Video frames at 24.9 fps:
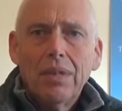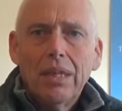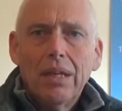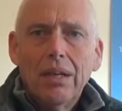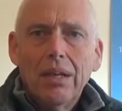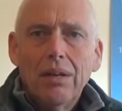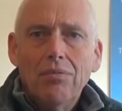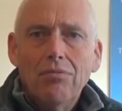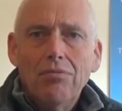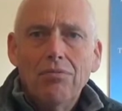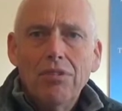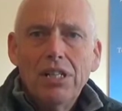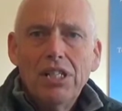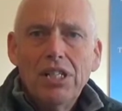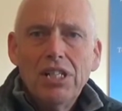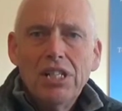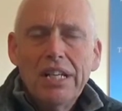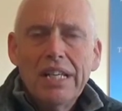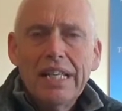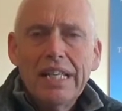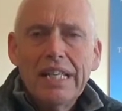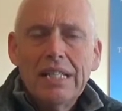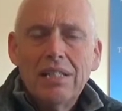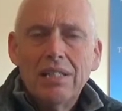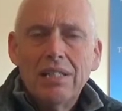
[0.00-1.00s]

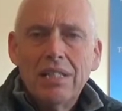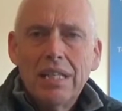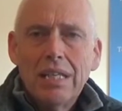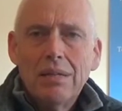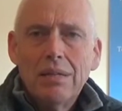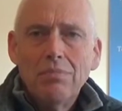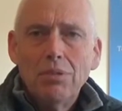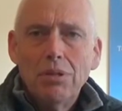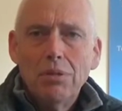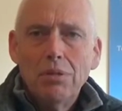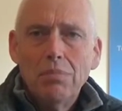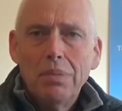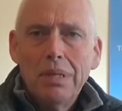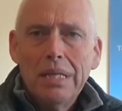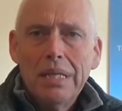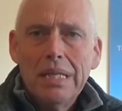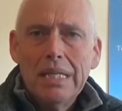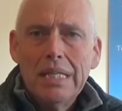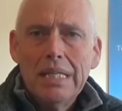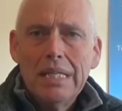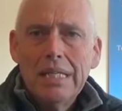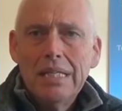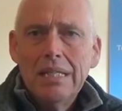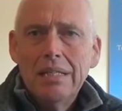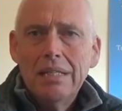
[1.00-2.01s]
originally it seemed to
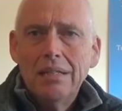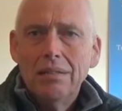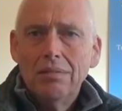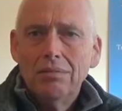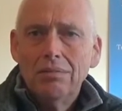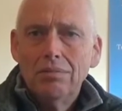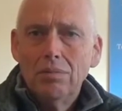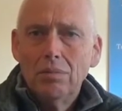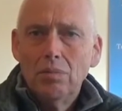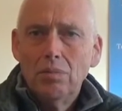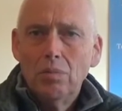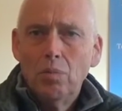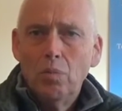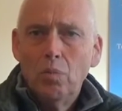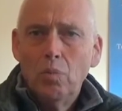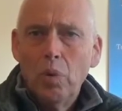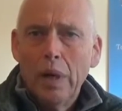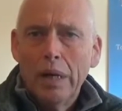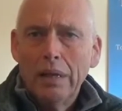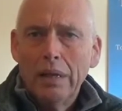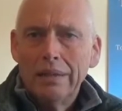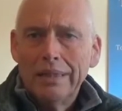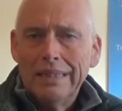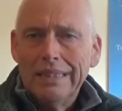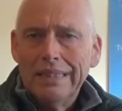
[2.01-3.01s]
be
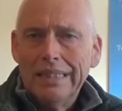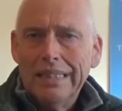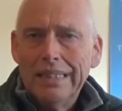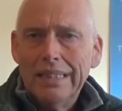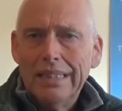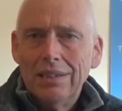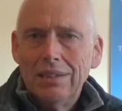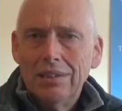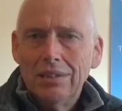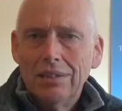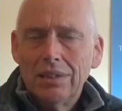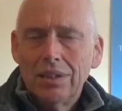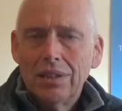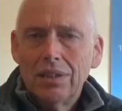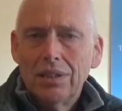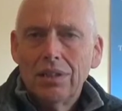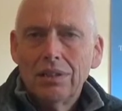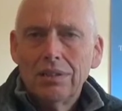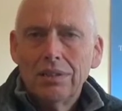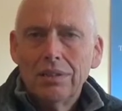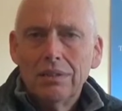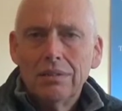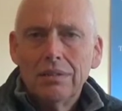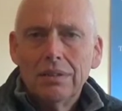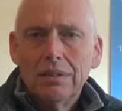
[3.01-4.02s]
well adhered to the
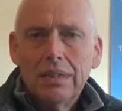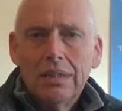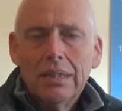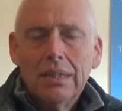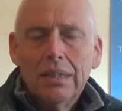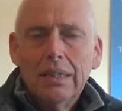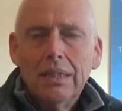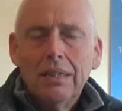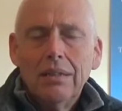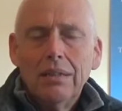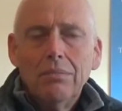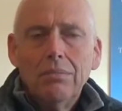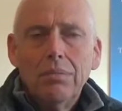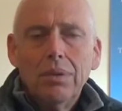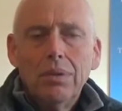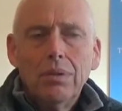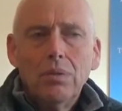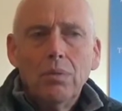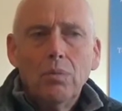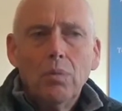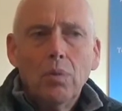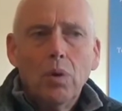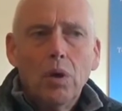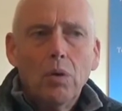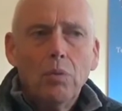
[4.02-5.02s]
cotton.
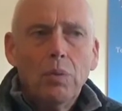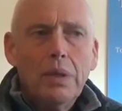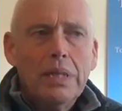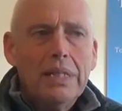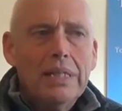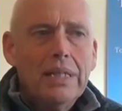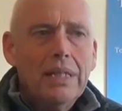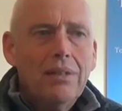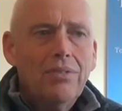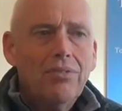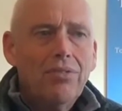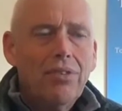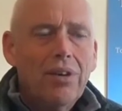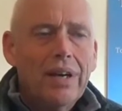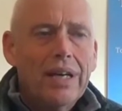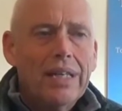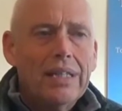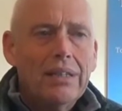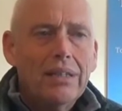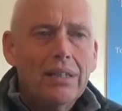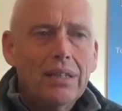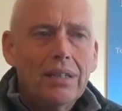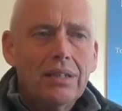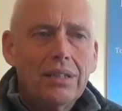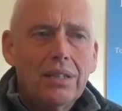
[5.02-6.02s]
But what we did
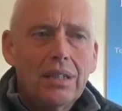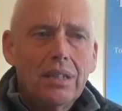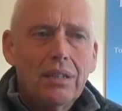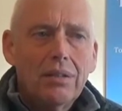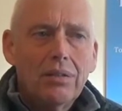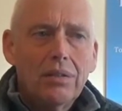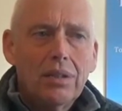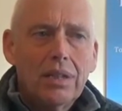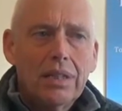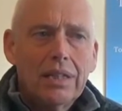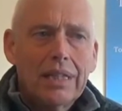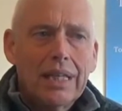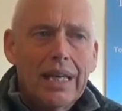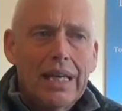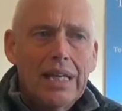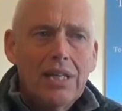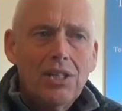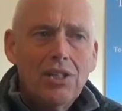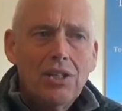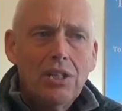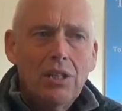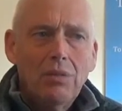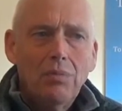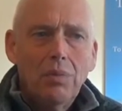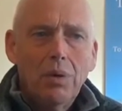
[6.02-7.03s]
find that
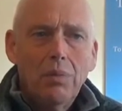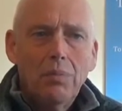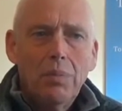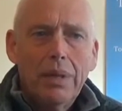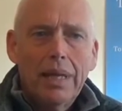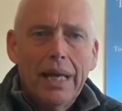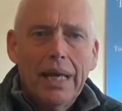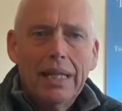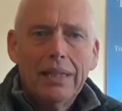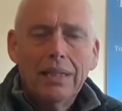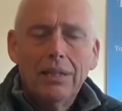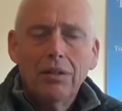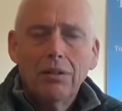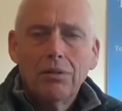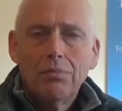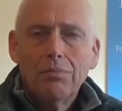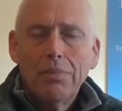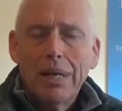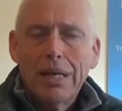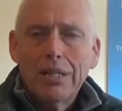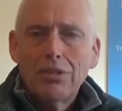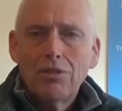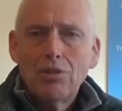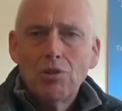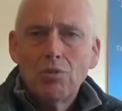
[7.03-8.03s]
occasionally when we had the odd
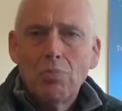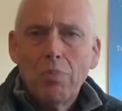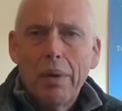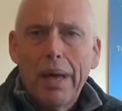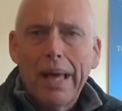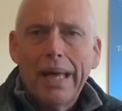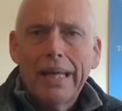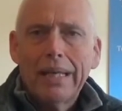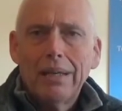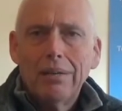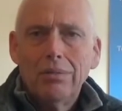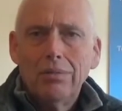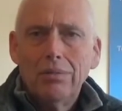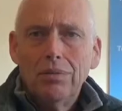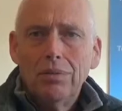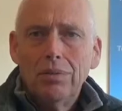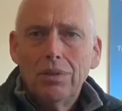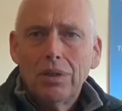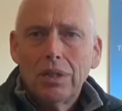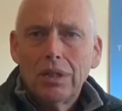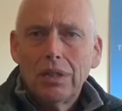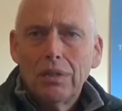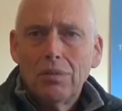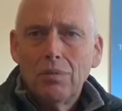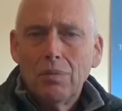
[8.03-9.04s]
mattress back and
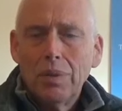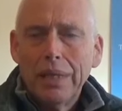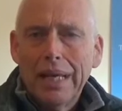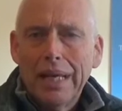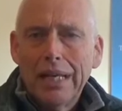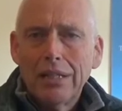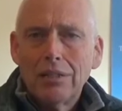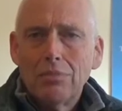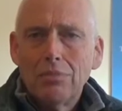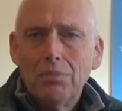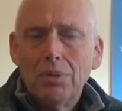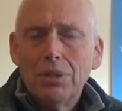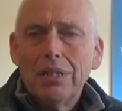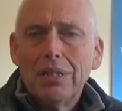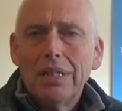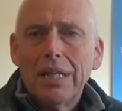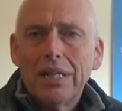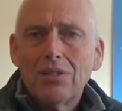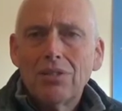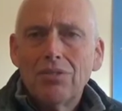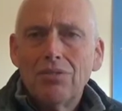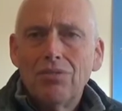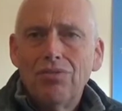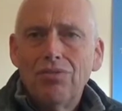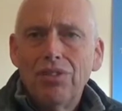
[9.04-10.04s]
we had to put an
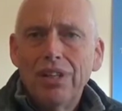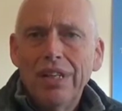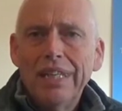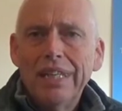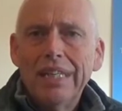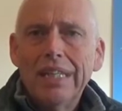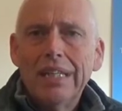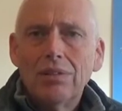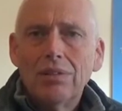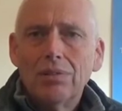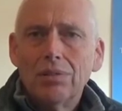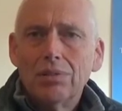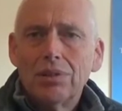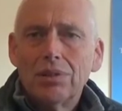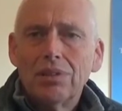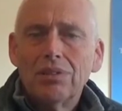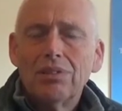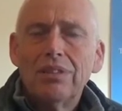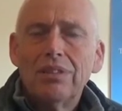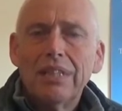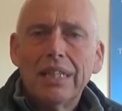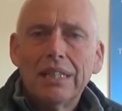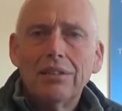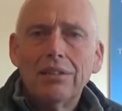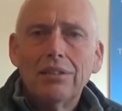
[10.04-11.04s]
extra filling in or to
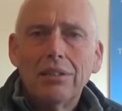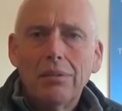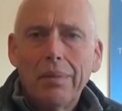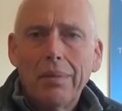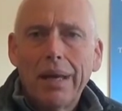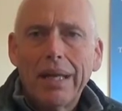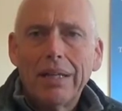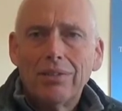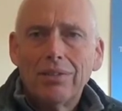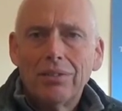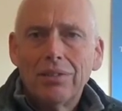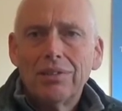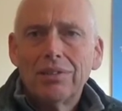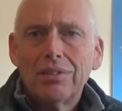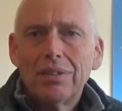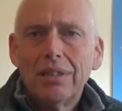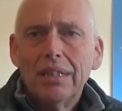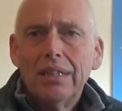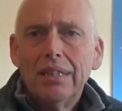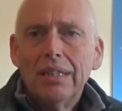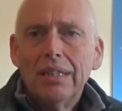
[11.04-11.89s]
thicken the mattress,